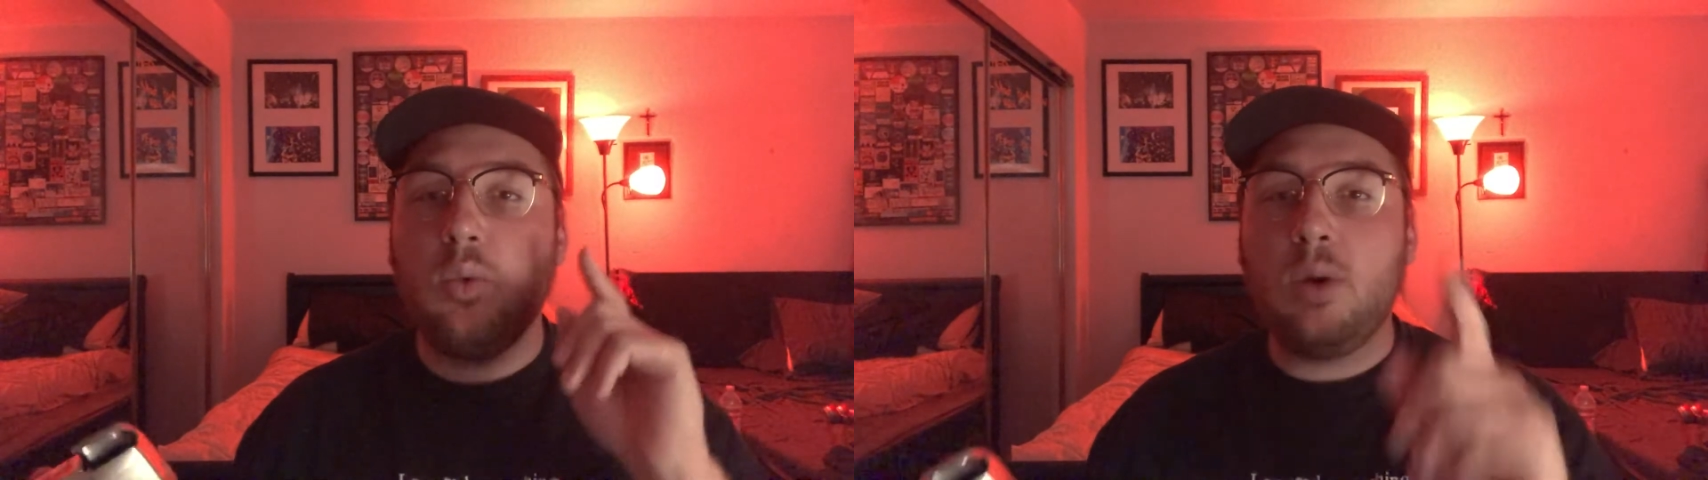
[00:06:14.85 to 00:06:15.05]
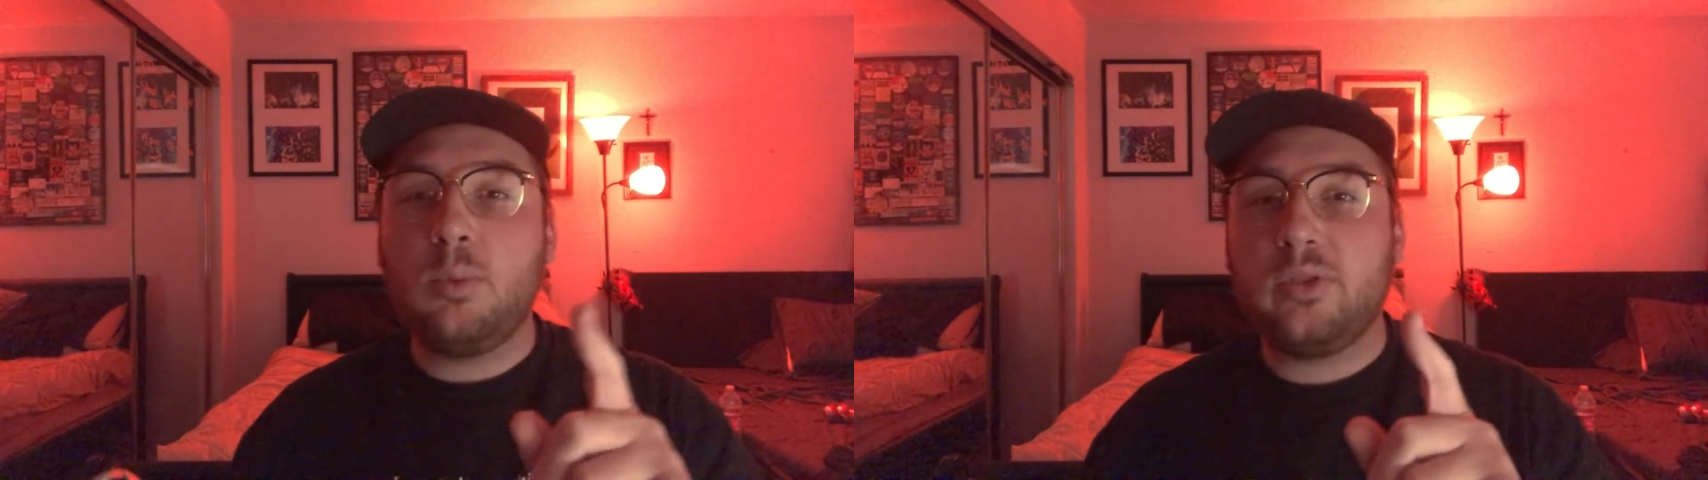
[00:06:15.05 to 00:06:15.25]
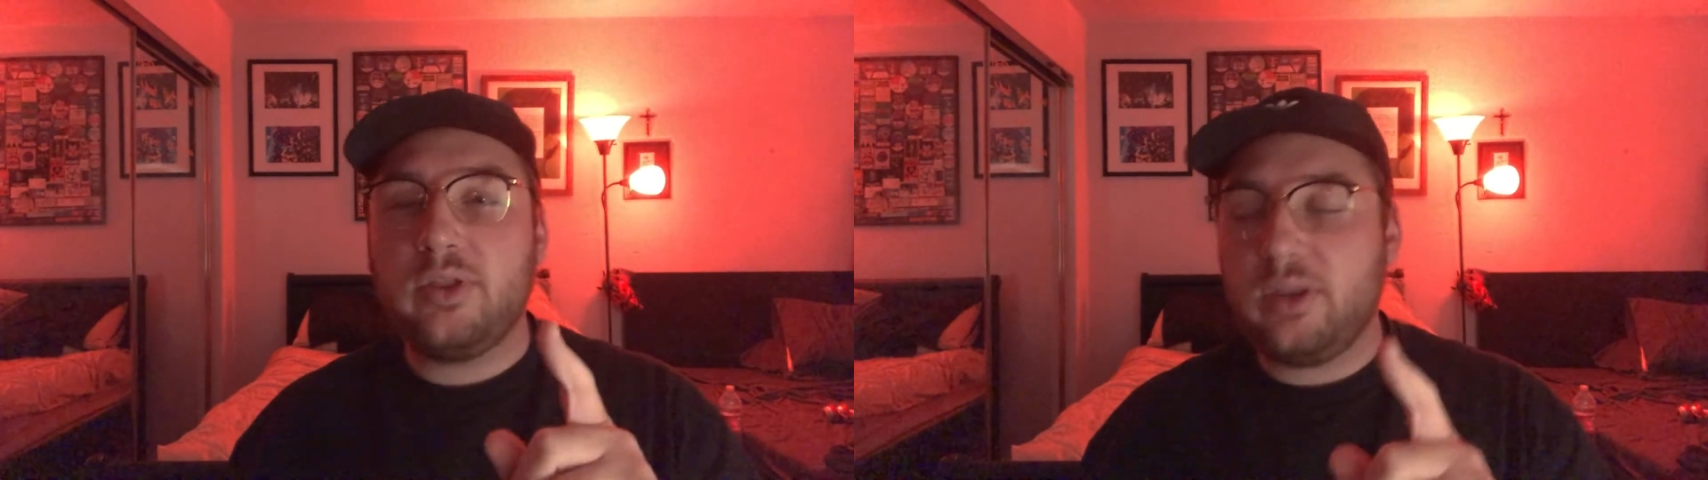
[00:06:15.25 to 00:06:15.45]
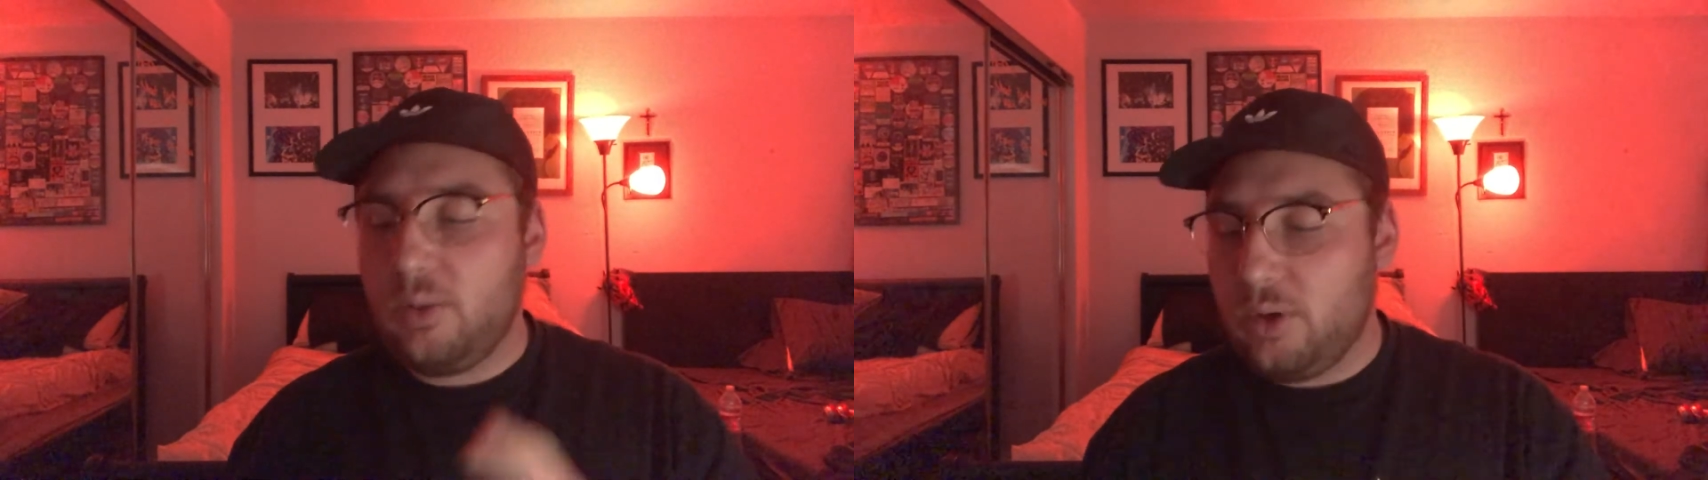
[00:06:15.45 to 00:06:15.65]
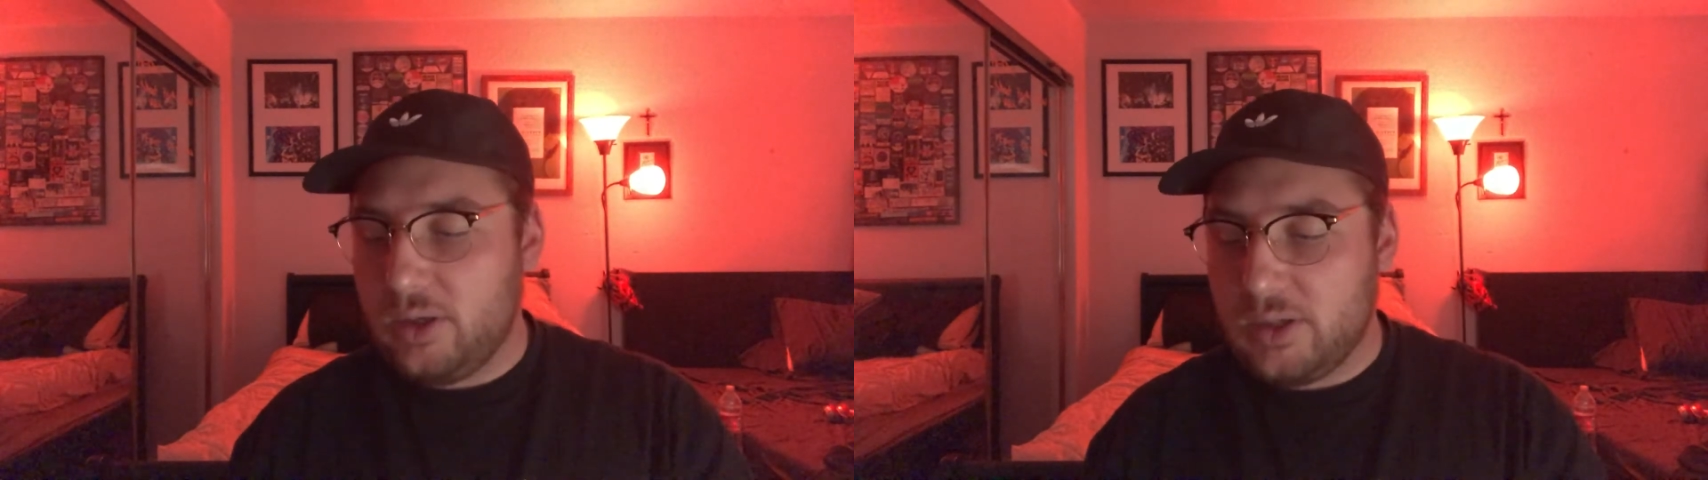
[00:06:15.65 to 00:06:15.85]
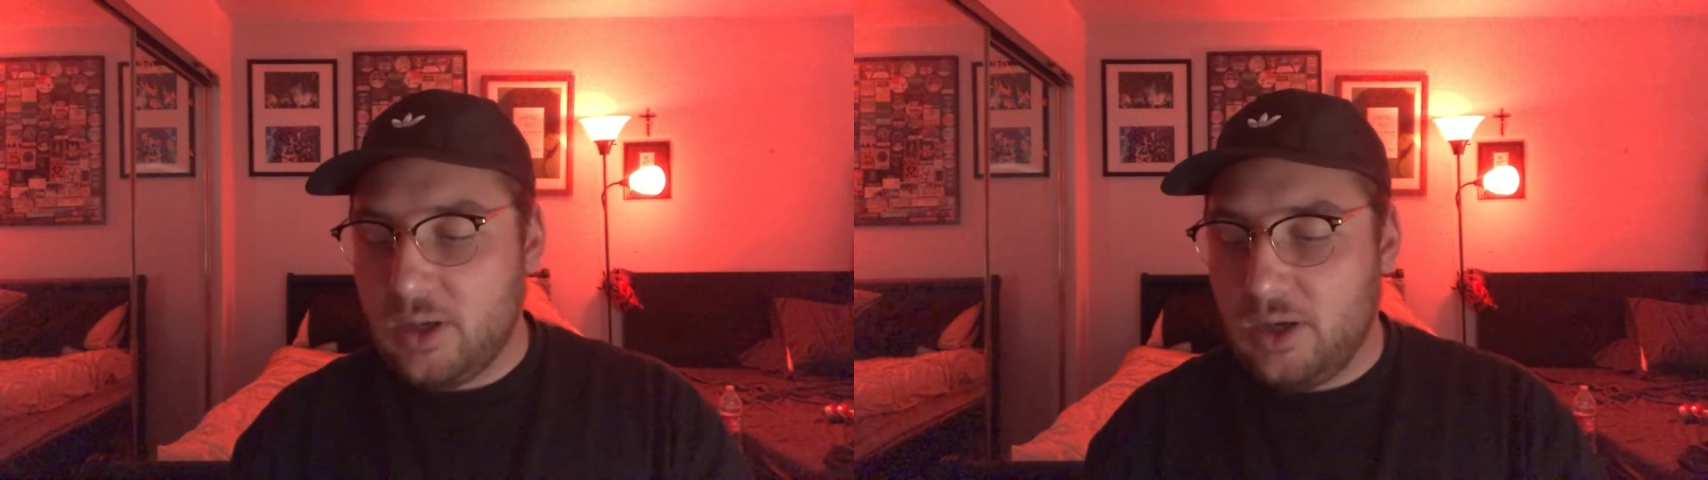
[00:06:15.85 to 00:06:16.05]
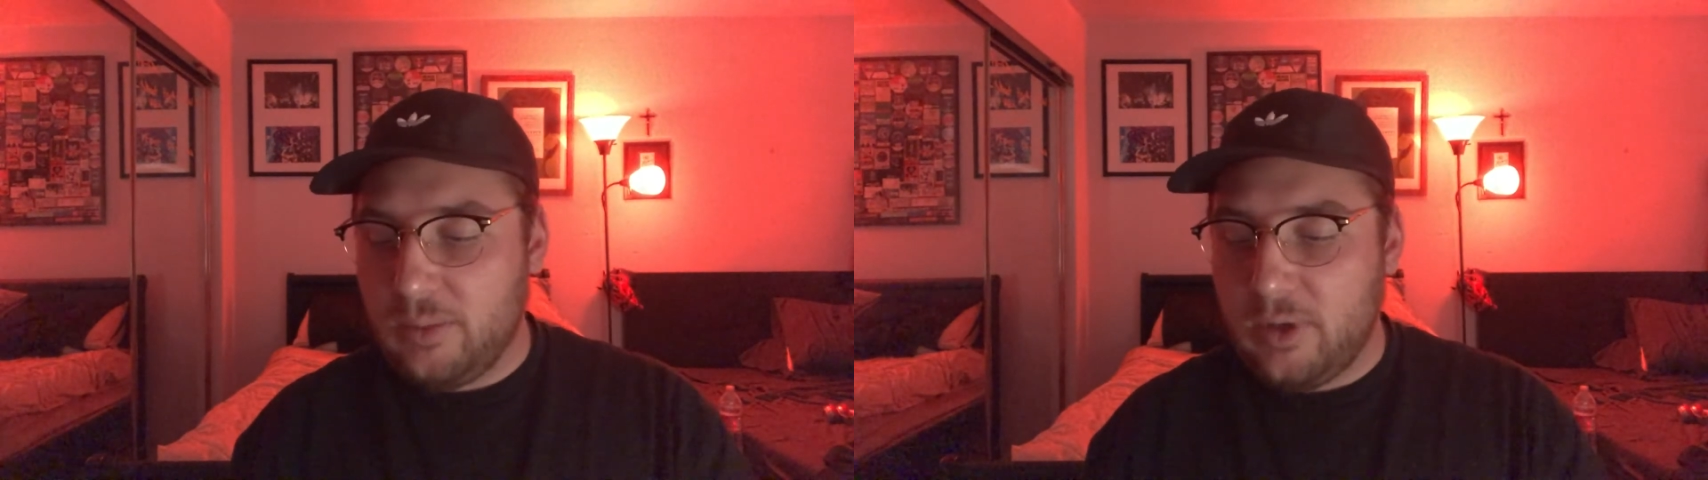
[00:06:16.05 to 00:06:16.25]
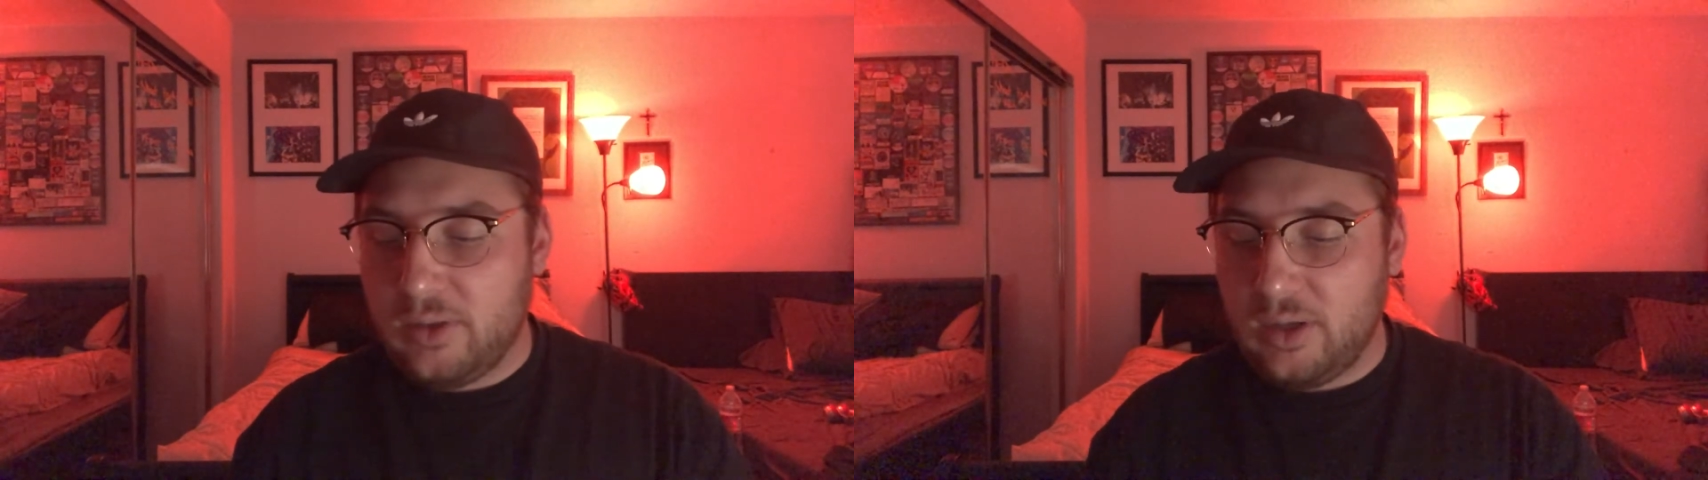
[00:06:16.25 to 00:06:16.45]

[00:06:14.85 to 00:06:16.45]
One more thing that I wanted to talk about